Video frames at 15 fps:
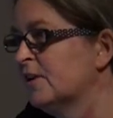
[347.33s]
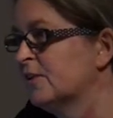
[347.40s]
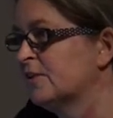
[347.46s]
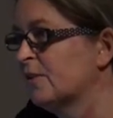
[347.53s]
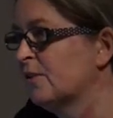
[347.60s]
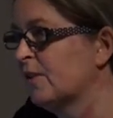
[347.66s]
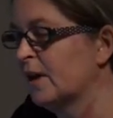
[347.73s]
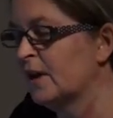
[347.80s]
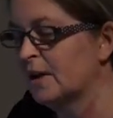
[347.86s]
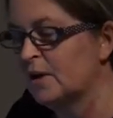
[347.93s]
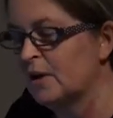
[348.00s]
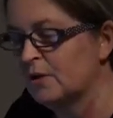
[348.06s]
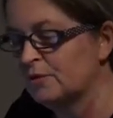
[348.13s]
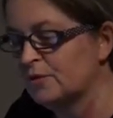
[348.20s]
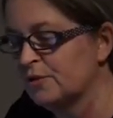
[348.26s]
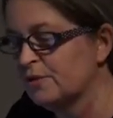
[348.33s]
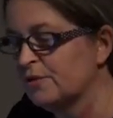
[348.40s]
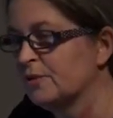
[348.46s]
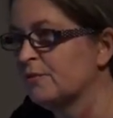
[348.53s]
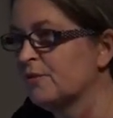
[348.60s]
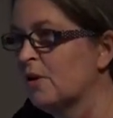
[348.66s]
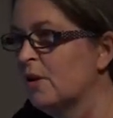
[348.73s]
So they,
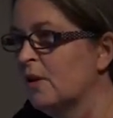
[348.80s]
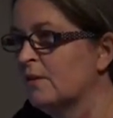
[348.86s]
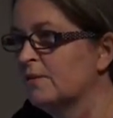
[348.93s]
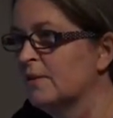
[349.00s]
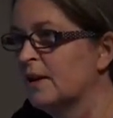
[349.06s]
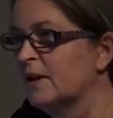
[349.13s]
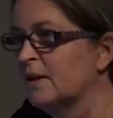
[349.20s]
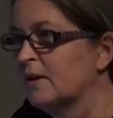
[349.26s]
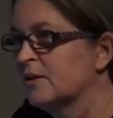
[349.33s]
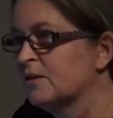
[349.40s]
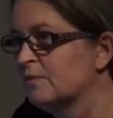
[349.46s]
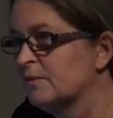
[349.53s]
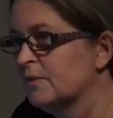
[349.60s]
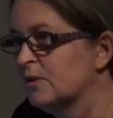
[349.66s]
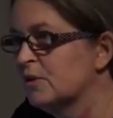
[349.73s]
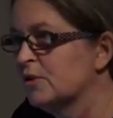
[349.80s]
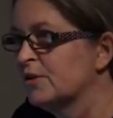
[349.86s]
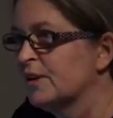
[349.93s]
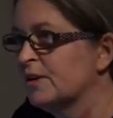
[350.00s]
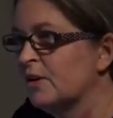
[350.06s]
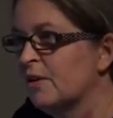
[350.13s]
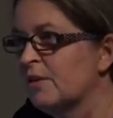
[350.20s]
first of all,
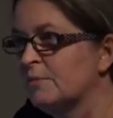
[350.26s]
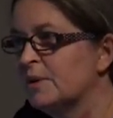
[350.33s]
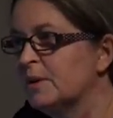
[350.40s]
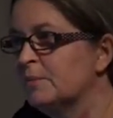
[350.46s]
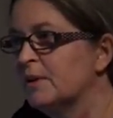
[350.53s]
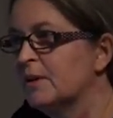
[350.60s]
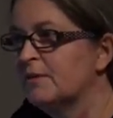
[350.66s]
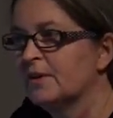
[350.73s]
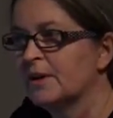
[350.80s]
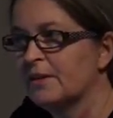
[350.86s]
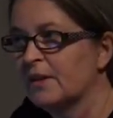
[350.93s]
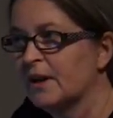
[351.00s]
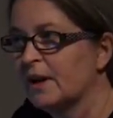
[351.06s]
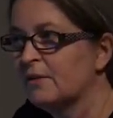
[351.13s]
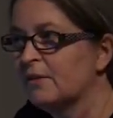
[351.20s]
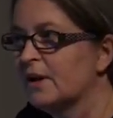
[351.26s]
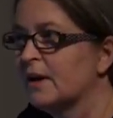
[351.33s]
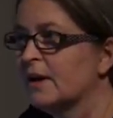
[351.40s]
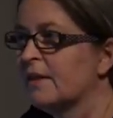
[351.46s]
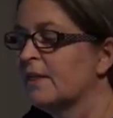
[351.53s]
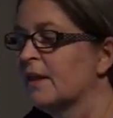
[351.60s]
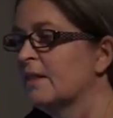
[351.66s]
looked at all the people living in the
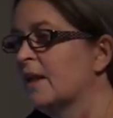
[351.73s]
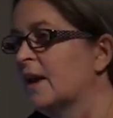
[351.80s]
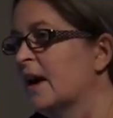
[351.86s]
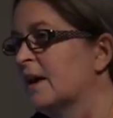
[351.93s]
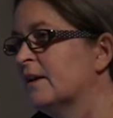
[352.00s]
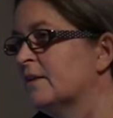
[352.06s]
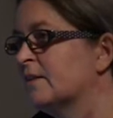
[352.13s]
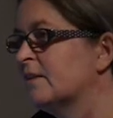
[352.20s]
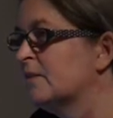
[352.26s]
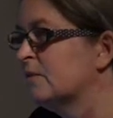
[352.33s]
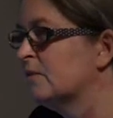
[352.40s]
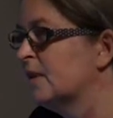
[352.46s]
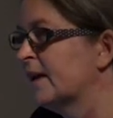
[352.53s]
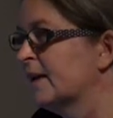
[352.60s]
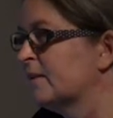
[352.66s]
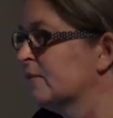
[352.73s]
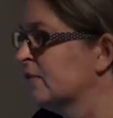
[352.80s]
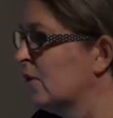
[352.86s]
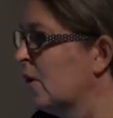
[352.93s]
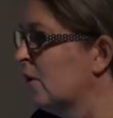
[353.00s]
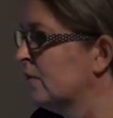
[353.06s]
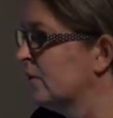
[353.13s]
area, and then they had
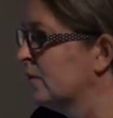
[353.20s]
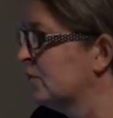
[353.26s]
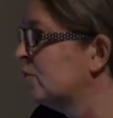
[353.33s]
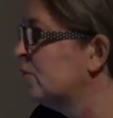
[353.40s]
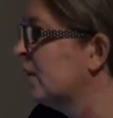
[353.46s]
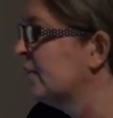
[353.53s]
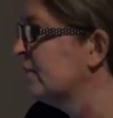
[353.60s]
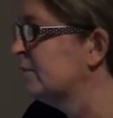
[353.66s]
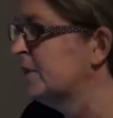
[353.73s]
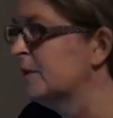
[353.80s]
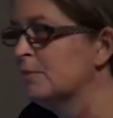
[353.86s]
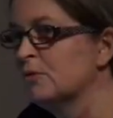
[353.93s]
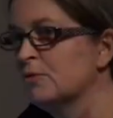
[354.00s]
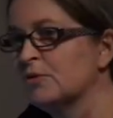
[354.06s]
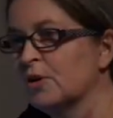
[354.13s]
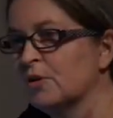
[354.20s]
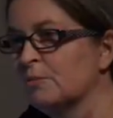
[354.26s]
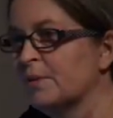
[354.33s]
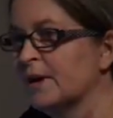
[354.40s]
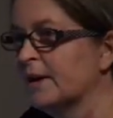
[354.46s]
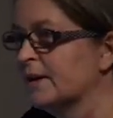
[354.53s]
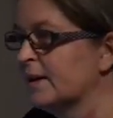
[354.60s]
saw who are the people who
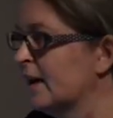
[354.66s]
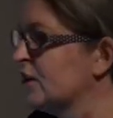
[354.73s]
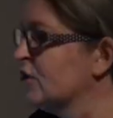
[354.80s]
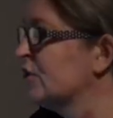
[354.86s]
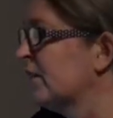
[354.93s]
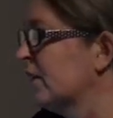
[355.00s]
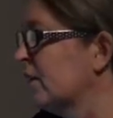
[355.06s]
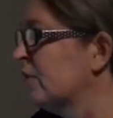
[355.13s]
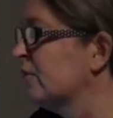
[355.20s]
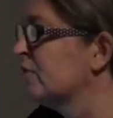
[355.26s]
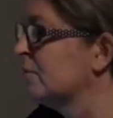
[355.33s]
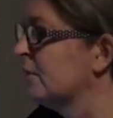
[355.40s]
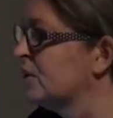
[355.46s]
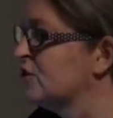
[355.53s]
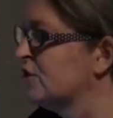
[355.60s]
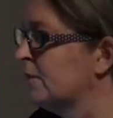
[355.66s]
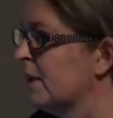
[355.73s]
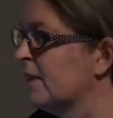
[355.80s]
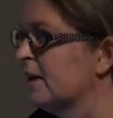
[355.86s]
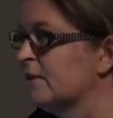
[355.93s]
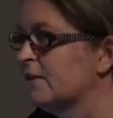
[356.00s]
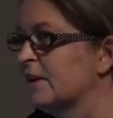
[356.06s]
don't pay in cash, and then also matched some
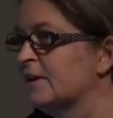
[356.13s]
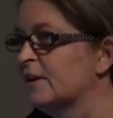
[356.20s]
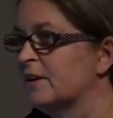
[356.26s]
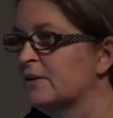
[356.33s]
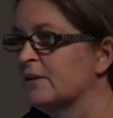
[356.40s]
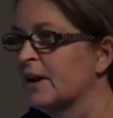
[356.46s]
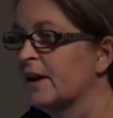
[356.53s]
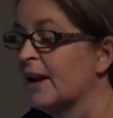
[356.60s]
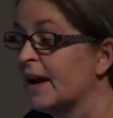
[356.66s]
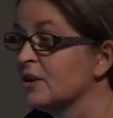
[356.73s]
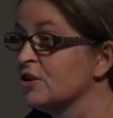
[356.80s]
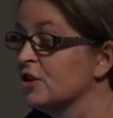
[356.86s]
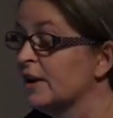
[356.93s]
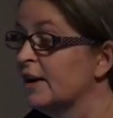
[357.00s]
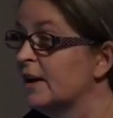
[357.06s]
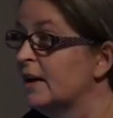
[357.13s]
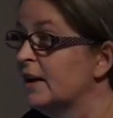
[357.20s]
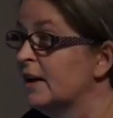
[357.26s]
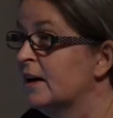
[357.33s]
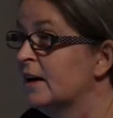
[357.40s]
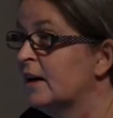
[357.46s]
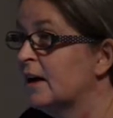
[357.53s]
other criteria, and actually
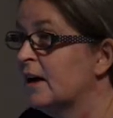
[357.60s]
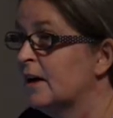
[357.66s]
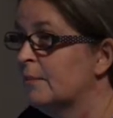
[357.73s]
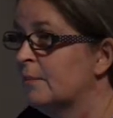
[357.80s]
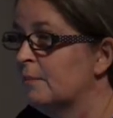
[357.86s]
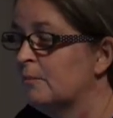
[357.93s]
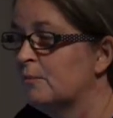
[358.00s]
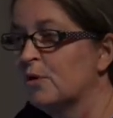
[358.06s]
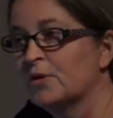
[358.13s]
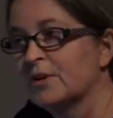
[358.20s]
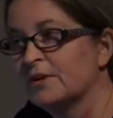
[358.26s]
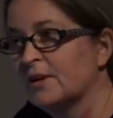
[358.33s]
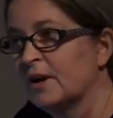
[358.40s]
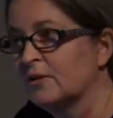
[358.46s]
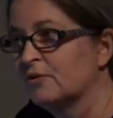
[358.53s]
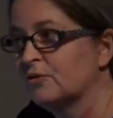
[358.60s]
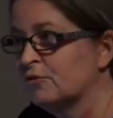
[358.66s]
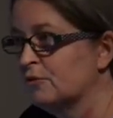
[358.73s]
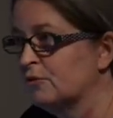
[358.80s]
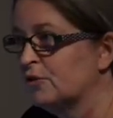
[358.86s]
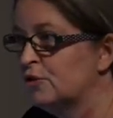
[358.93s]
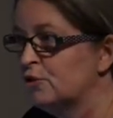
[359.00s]
broke it down
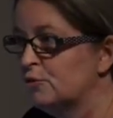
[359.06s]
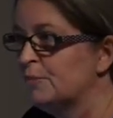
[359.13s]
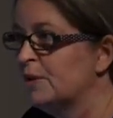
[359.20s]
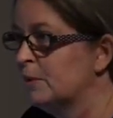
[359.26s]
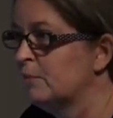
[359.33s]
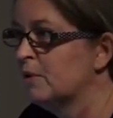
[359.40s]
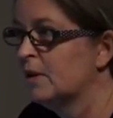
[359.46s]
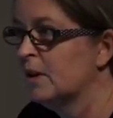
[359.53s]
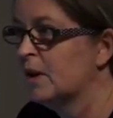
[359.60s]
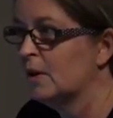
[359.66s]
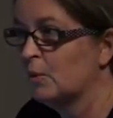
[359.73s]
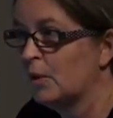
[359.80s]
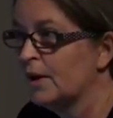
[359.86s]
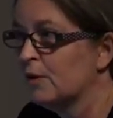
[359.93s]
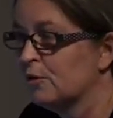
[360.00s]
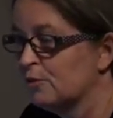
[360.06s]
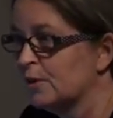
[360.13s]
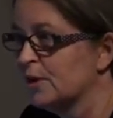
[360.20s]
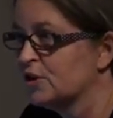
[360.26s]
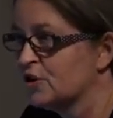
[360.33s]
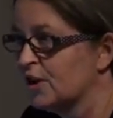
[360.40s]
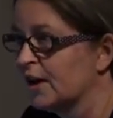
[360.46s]
to 2 people, one of
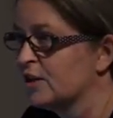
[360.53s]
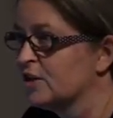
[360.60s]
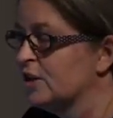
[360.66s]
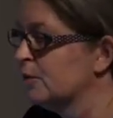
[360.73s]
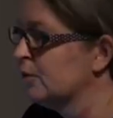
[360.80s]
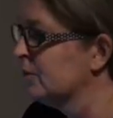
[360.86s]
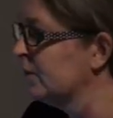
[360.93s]
which actually was